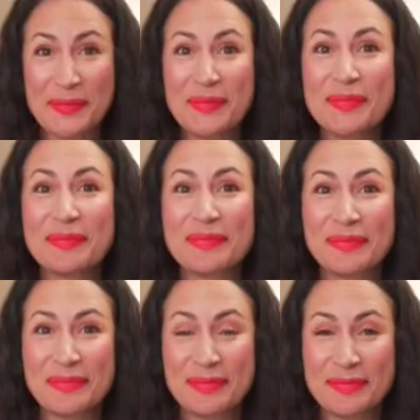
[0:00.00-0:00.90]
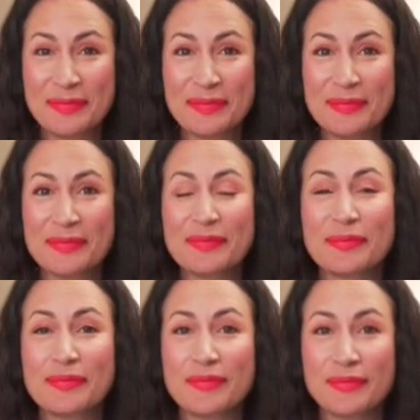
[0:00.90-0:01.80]

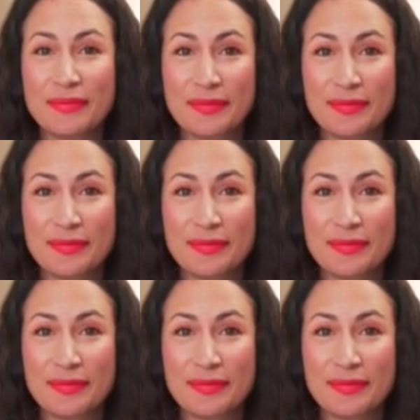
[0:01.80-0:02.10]
(not speaking)